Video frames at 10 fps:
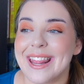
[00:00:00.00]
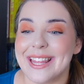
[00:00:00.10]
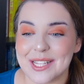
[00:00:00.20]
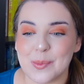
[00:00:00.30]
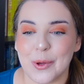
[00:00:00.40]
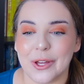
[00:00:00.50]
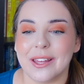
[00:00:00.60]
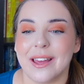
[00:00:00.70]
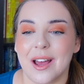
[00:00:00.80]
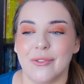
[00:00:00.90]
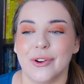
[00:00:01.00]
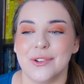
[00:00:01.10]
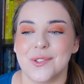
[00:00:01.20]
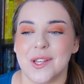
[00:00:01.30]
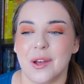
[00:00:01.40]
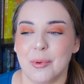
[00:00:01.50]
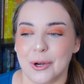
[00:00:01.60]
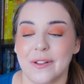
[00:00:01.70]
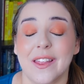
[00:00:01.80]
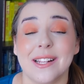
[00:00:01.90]
This book covers a
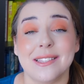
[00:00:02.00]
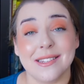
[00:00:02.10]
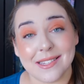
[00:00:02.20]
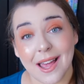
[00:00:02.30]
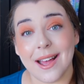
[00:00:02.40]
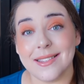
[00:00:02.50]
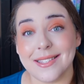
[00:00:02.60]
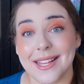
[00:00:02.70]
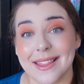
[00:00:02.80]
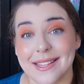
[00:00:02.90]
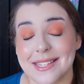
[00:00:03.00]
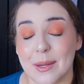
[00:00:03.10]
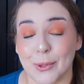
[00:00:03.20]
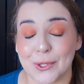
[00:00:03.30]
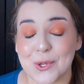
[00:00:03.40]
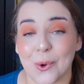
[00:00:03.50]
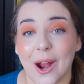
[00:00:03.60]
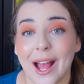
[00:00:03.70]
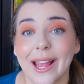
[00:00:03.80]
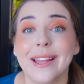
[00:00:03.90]
bird that's discussed in The Seabird's
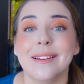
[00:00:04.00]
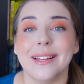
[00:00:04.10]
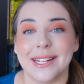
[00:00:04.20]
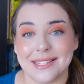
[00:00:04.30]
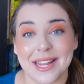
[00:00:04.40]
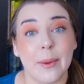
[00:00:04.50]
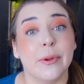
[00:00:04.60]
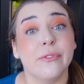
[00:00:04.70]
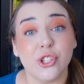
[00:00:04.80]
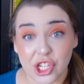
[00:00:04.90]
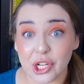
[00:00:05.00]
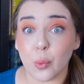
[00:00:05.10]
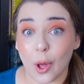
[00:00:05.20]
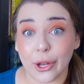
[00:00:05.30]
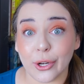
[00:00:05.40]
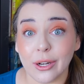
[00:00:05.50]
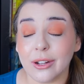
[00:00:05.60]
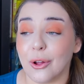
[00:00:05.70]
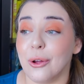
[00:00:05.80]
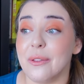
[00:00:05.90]
Cry. It's a type of shearwater
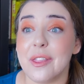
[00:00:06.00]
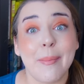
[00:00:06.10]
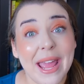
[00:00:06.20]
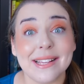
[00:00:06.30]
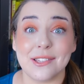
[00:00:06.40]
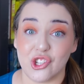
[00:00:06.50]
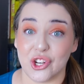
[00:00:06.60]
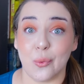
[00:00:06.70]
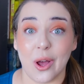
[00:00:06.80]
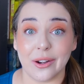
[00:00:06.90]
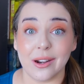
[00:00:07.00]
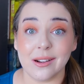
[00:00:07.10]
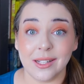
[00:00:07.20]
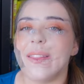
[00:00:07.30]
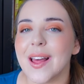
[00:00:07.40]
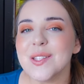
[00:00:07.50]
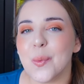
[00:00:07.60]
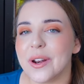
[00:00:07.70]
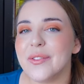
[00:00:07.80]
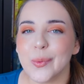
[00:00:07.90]
called the Manx shearwater. And that's
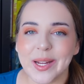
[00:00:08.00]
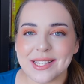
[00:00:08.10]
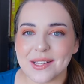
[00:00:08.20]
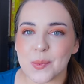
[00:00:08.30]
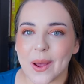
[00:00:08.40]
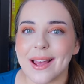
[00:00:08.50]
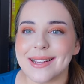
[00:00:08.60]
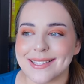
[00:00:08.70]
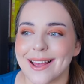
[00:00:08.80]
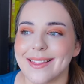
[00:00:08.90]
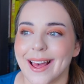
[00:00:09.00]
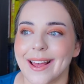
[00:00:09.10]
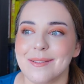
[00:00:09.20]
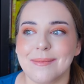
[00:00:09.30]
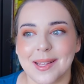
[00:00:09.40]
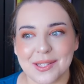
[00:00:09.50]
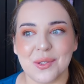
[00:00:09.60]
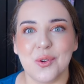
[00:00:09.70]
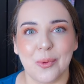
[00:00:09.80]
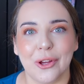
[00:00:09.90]
one of the reasons why I said that this
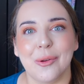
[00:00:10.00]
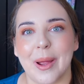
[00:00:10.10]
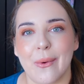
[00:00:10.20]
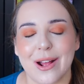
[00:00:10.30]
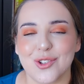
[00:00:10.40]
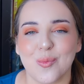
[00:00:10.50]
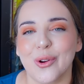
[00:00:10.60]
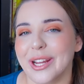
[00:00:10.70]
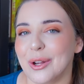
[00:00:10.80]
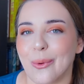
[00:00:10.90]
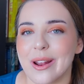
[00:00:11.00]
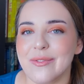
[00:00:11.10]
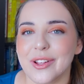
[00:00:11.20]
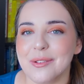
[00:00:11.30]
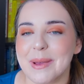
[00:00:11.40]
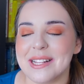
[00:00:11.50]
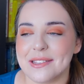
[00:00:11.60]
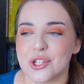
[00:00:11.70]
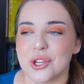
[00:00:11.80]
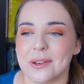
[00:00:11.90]
new book by Roger Morgan Grenville made
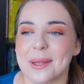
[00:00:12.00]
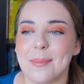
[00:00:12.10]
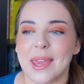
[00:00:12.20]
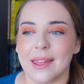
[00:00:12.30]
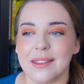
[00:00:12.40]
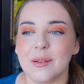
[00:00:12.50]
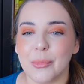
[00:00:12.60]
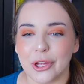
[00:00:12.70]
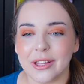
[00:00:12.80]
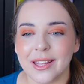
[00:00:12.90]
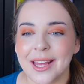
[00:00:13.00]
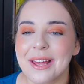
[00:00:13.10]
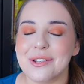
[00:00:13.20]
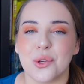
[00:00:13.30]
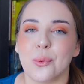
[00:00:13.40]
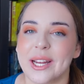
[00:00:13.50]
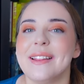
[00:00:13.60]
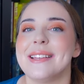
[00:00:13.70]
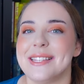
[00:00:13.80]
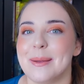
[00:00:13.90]
such a good companion book to read
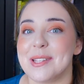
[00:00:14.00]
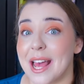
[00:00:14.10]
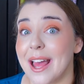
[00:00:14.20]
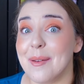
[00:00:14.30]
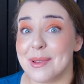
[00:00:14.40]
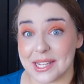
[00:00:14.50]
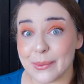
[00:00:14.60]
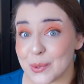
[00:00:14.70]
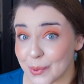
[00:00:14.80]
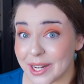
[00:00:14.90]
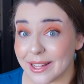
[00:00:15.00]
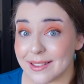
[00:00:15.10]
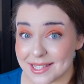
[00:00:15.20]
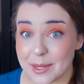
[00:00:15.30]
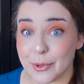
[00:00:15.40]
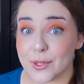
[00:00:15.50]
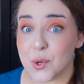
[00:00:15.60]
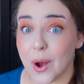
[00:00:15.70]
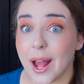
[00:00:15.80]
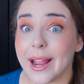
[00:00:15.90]
at the same time as I was reading The Seabird's
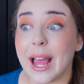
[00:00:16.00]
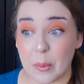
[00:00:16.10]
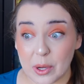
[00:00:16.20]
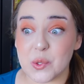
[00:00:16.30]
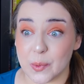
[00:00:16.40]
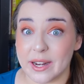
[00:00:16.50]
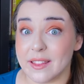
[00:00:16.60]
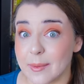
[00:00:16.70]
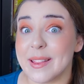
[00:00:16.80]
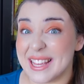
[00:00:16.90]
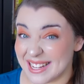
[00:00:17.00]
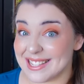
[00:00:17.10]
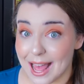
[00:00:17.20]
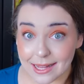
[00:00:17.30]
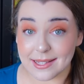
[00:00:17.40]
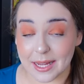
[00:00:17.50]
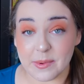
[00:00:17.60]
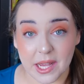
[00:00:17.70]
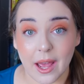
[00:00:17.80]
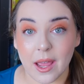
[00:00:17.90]
Cry. I was reading them at the exact same
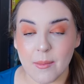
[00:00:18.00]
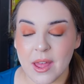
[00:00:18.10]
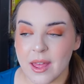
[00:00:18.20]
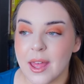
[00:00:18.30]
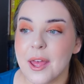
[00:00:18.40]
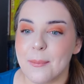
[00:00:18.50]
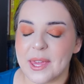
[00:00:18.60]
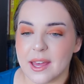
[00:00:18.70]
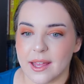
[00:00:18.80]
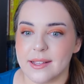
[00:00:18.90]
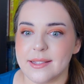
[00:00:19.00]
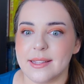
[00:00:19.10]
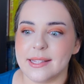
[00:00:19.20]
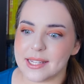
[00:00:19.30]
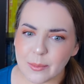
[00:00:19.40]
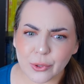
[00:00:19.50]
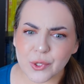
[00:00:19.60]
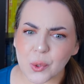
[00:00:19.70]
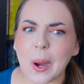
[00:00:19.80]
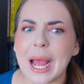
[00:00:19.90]
time because the
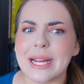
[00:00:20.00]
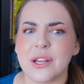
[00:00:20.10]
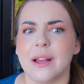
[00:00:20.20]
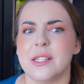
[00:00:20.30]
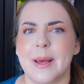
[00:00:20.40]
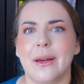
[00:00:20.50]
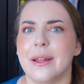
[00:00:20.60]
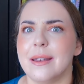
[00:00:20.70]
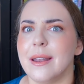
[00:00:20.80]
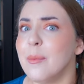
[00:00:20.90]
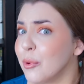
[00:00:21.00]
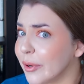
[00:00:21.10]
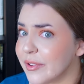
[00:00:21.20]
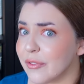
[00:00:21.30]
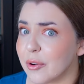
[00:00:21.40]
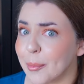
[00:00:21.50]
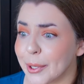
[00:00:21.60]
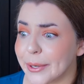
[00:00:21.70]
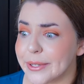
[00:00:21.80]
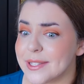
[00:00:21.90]
Seabird's Cry talks about a number of different
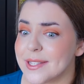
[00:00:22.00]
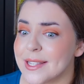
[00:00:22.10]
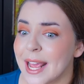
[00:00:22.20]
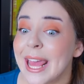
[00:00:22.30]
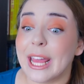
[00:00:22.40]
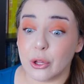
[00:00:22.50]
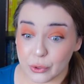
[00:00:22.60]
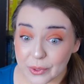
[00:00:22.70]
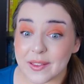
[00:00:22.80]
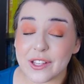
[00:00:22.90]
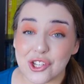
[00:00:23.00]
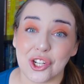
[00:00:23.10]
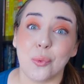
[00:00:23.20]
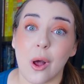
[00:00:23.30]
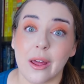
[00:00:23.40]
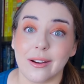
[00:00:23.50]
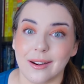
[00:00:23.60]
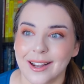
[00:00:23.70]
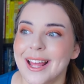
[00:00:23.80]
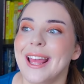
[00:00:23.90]
birds, including the
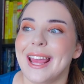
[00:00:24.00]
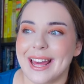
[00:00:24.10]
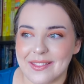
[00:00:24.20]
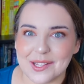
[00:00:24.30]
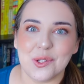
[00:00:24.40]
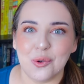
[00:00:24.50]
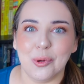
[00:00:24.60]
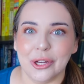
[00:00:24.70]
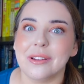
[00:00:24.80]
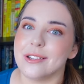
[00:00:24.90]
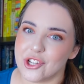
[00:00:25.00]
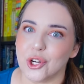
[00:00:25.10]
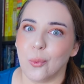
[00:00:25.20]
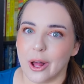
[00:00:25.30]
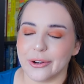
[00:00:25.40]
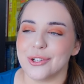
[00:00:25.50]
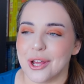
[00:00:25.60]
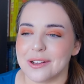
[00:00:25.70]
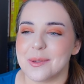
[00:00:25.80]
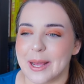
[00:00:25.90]
shearwater, and this new book, Shearwater,
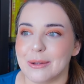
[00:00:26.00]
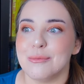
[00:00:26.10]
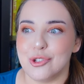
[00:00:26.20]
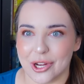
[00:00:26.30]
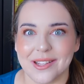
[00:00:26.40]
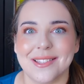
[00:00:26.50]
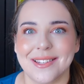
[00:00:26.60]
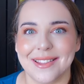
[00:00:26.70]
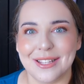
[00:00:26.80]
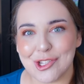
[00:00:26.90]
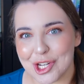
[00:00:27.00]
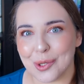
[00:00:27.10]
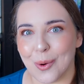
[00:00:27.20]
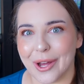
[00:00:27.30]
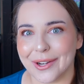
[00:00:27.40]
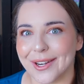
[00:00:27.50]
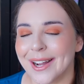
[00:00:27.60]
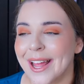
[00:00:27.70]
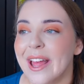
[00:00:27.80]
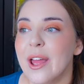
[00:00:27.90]
talks about just the shearwater.